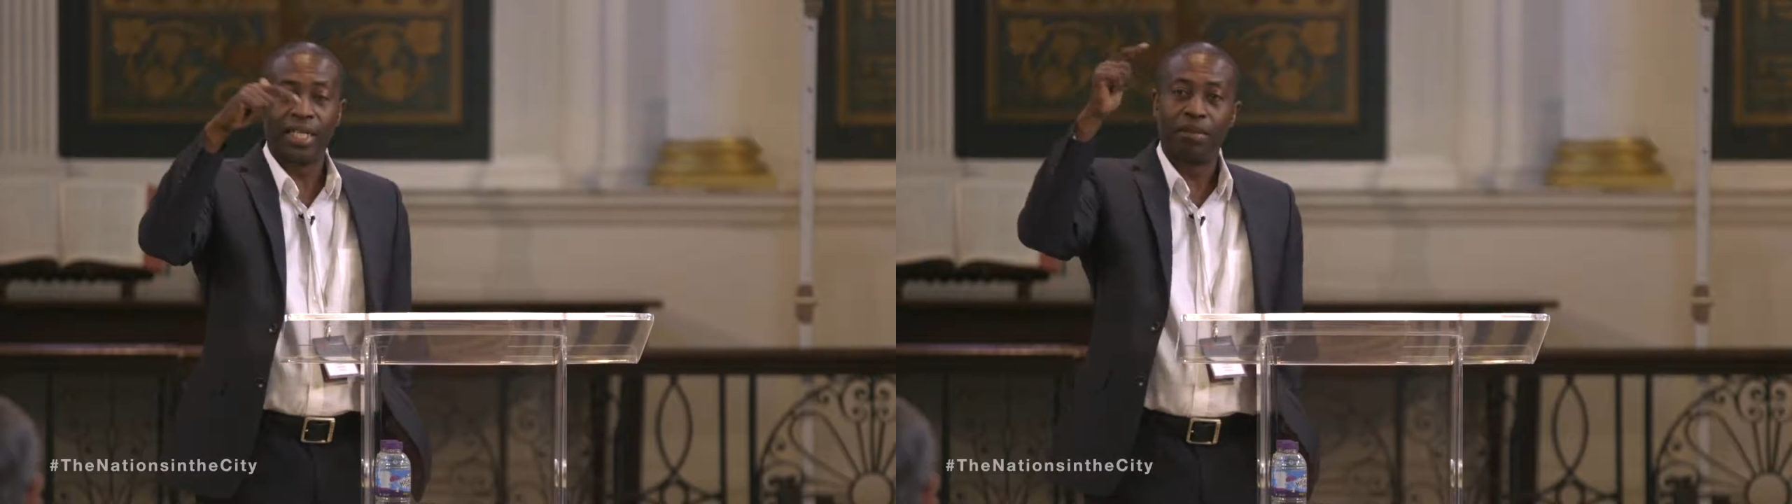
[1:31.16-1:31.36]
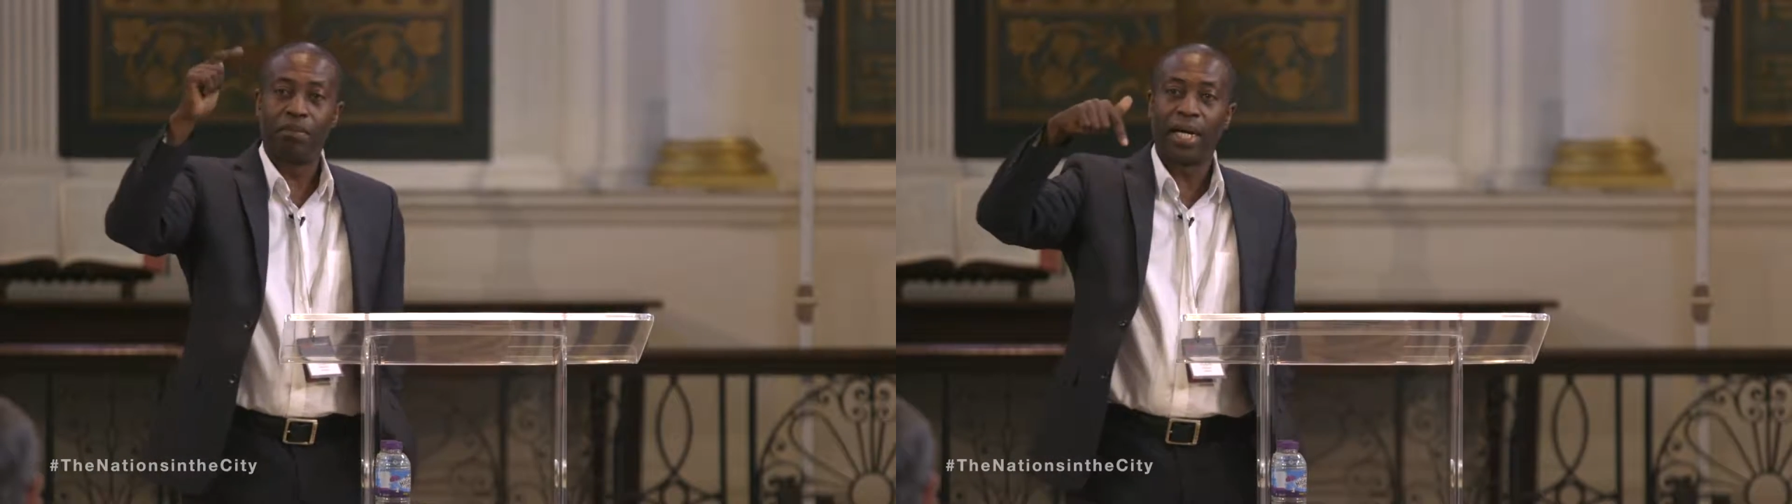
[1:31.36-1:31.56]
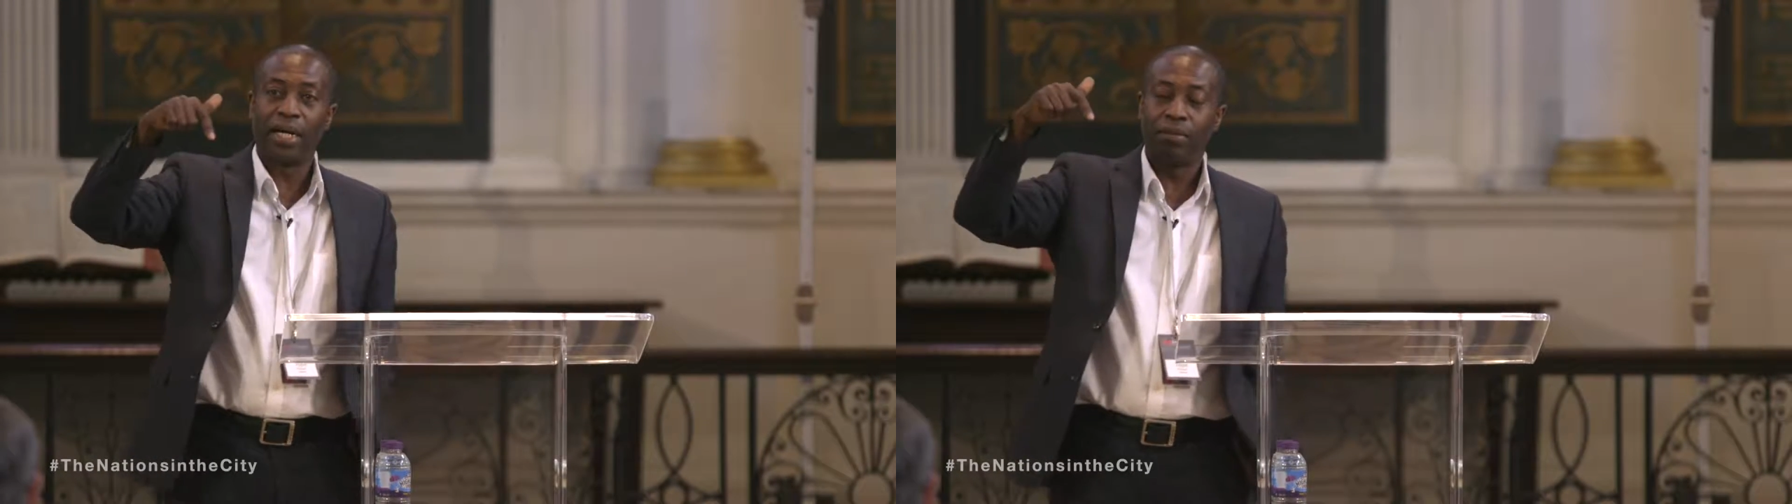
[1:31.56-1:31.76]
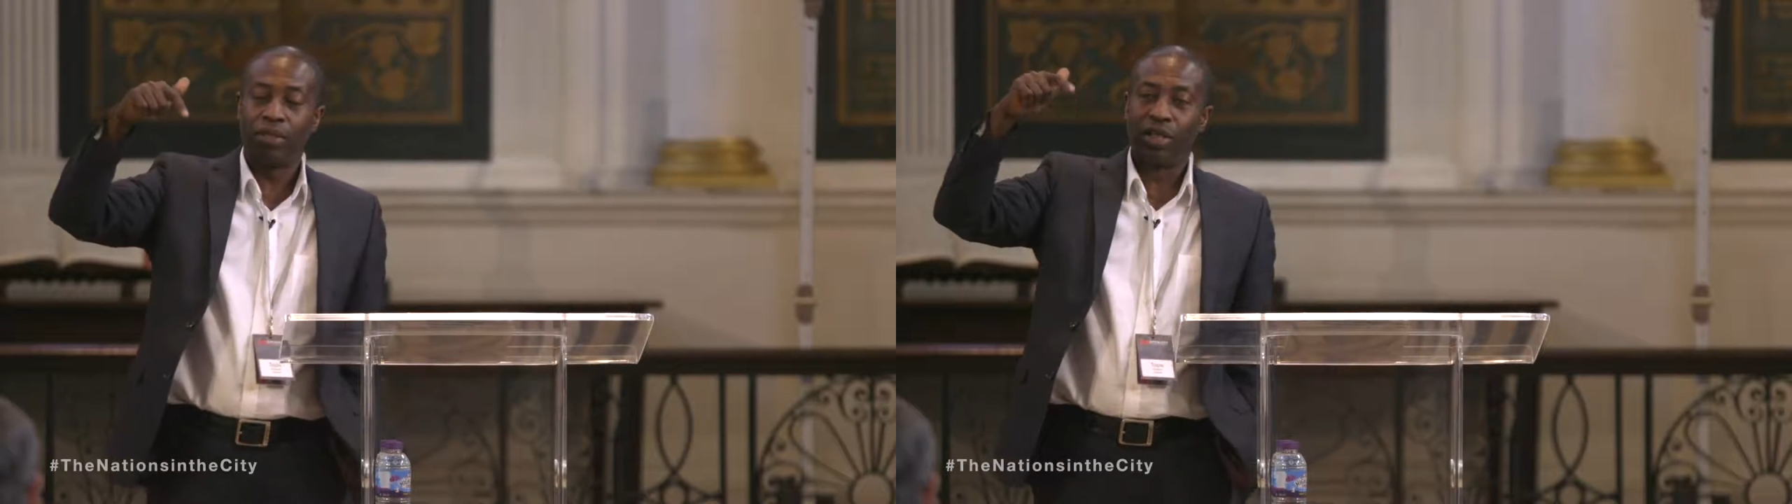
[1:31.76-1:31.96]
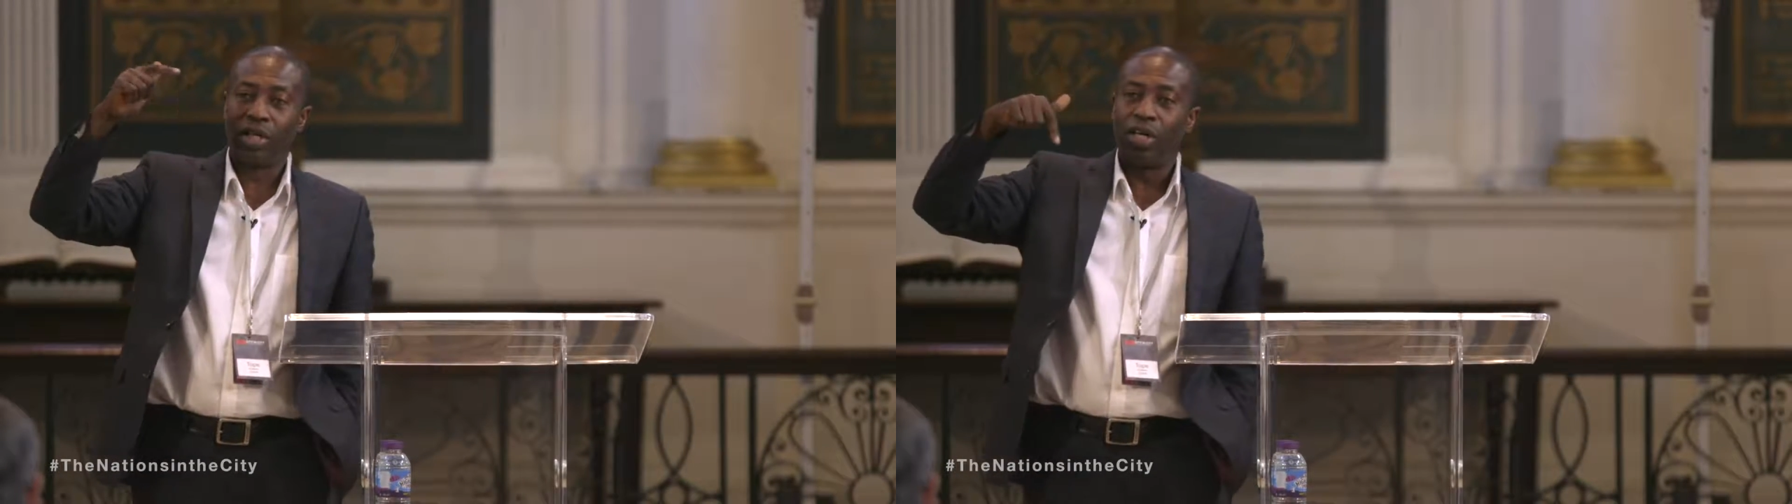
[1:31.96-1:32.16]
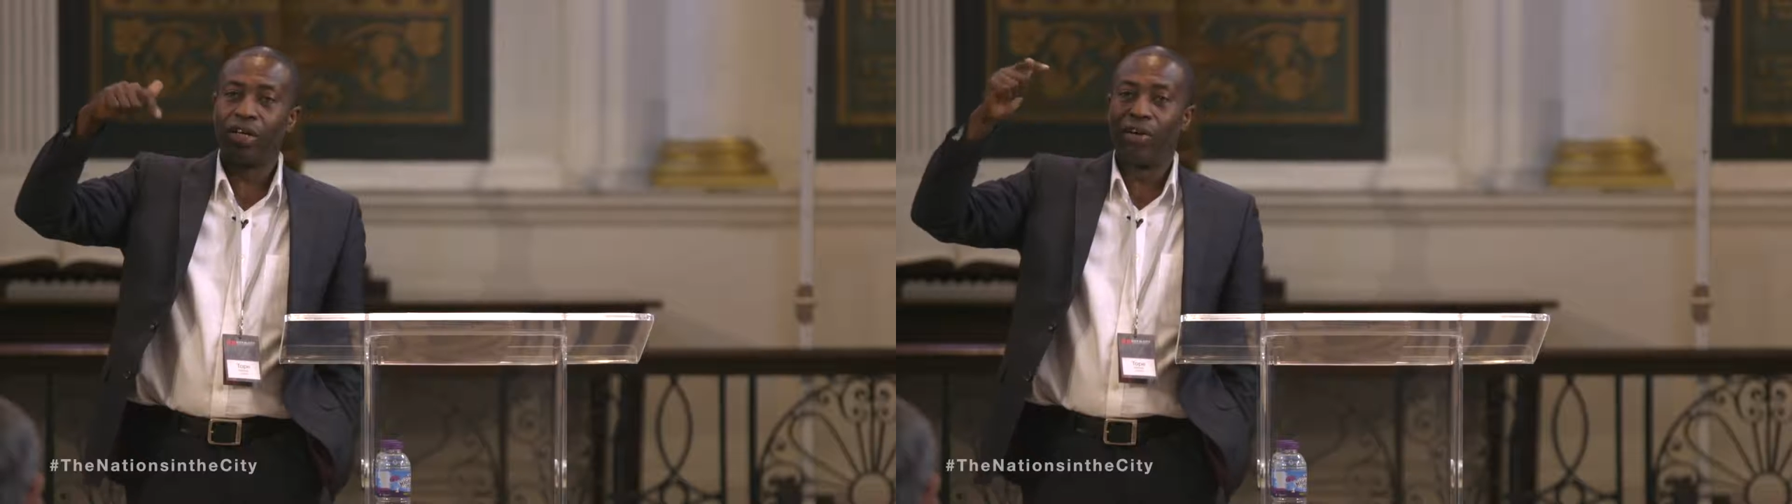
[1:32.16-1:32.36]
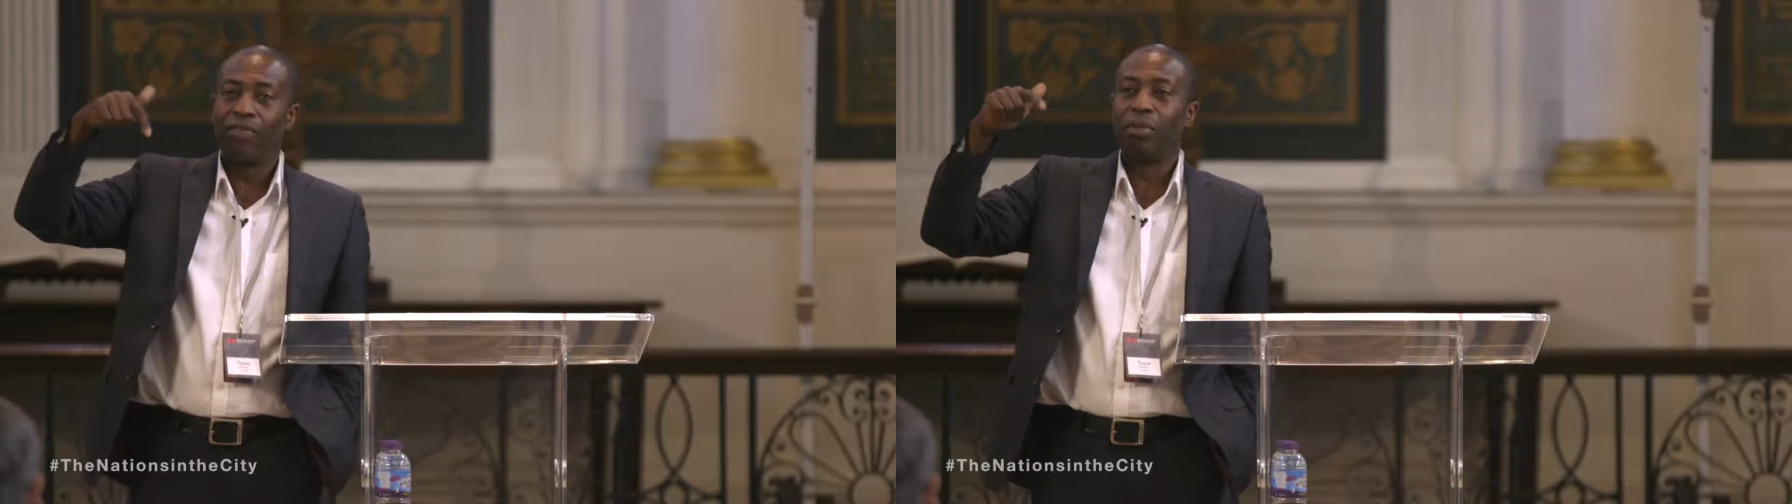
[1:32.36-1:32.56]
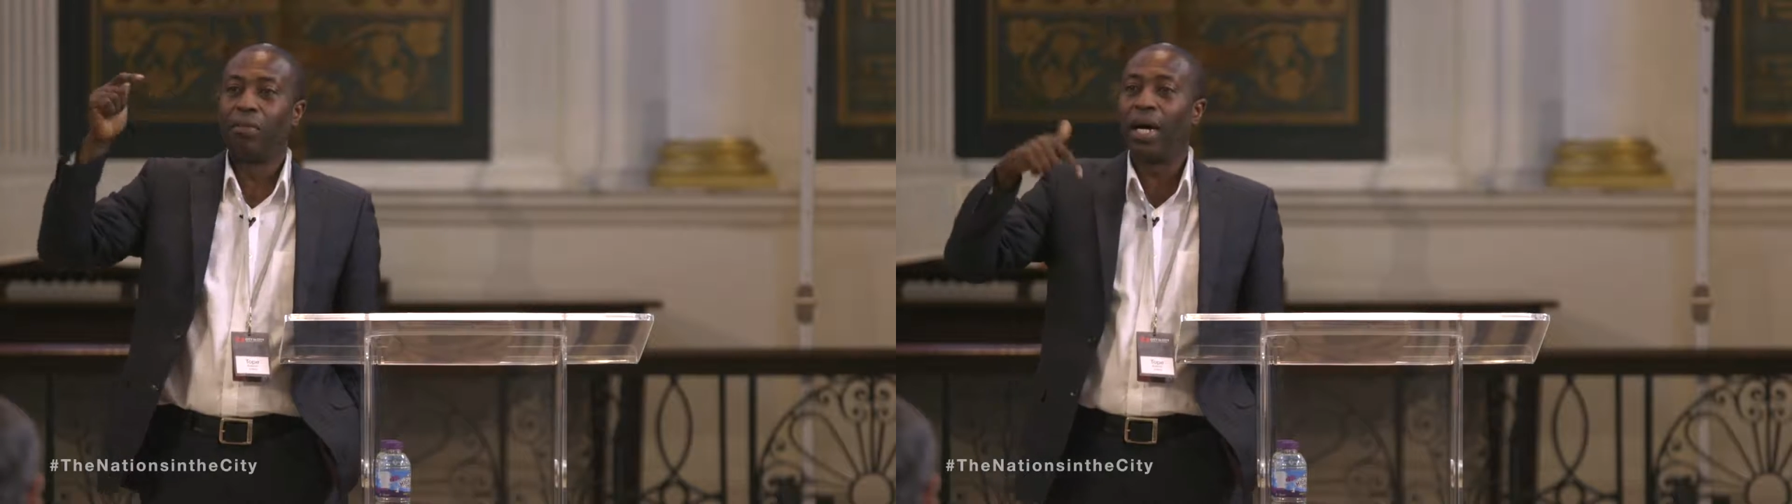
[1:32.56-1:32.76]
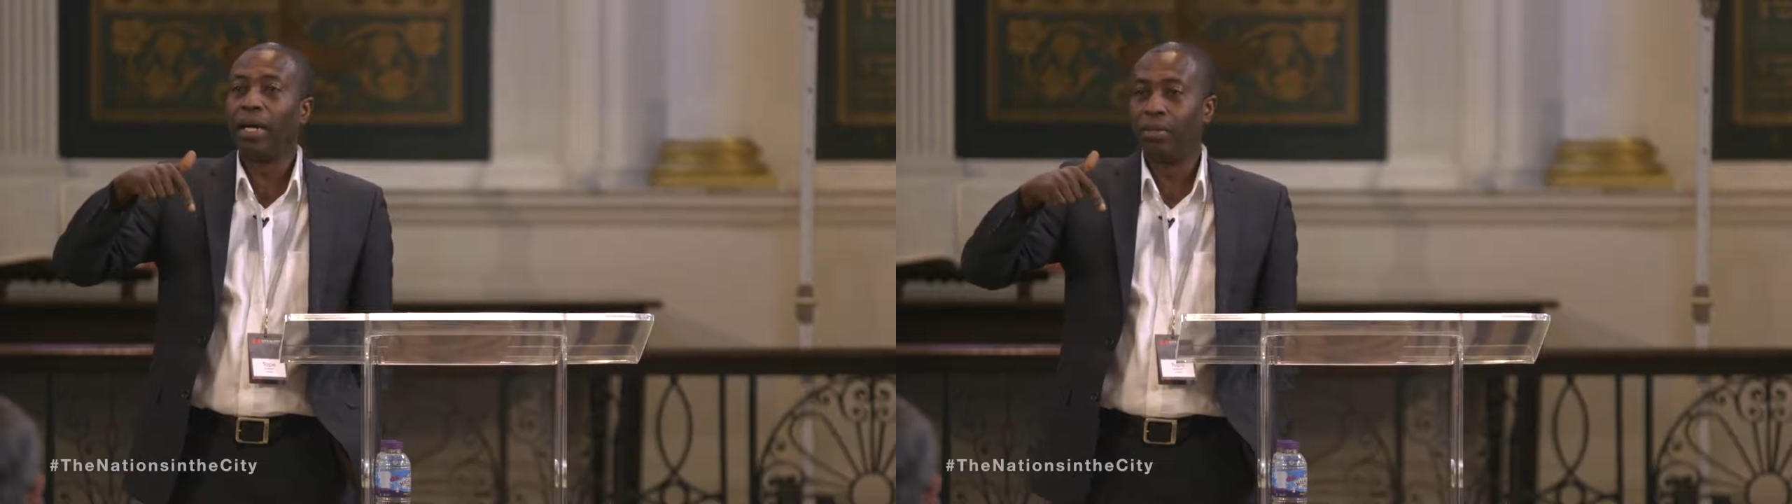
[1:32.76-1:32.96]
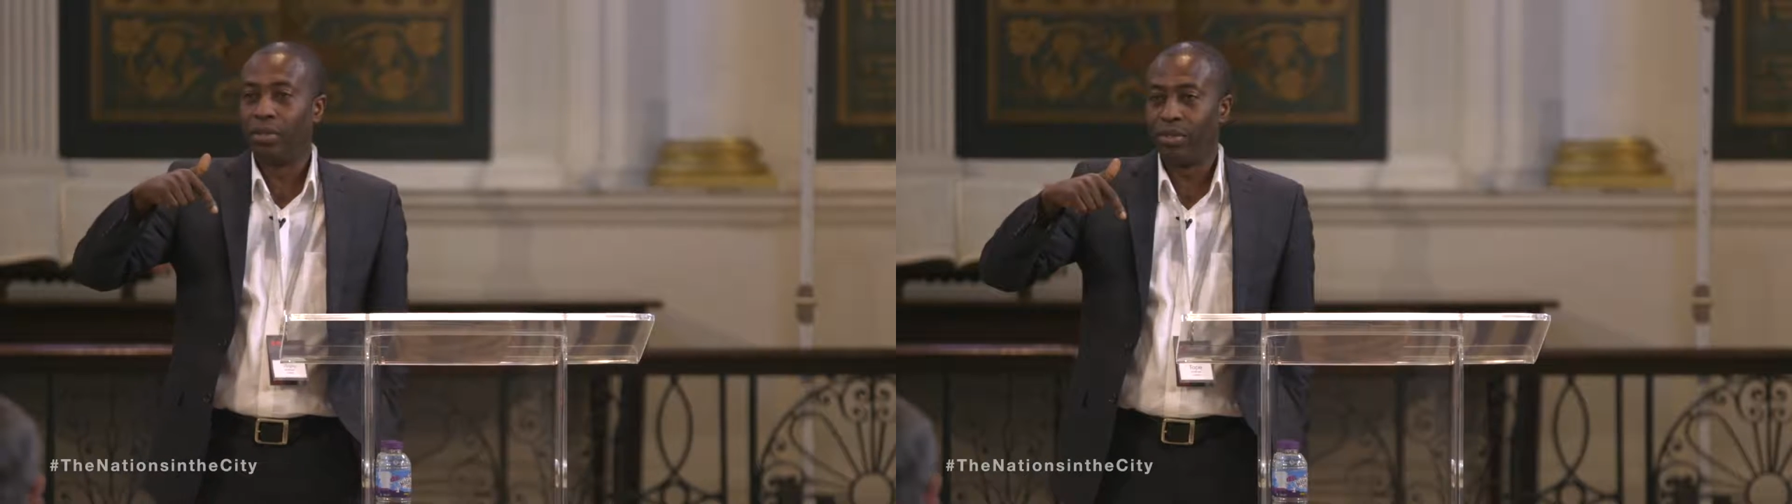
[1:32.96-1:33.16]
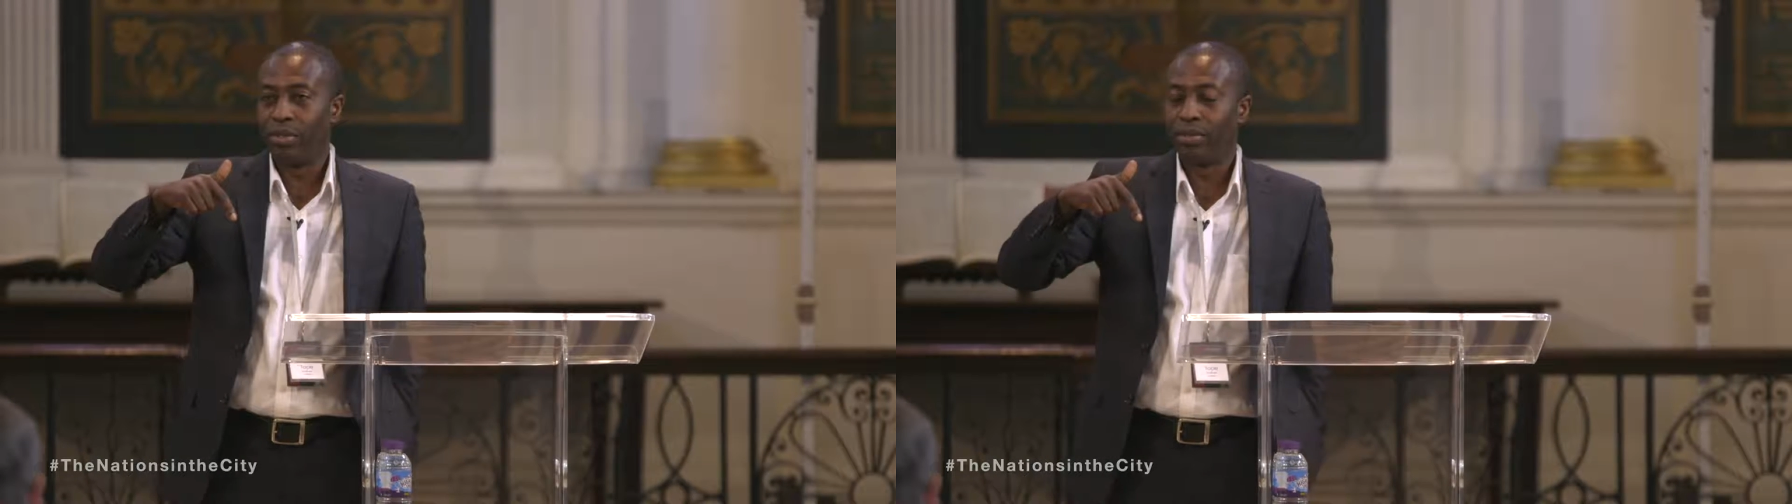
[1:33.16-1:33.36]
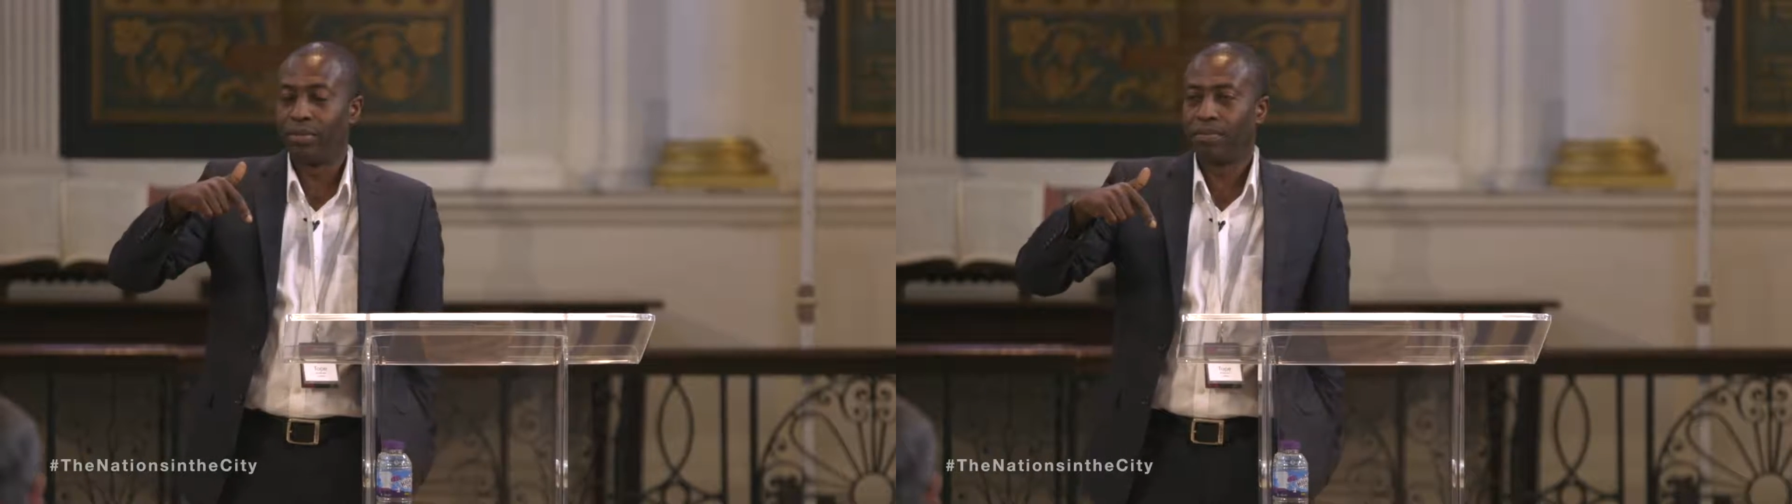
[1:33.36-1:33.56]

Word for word: that the, Bible, the God of the Bible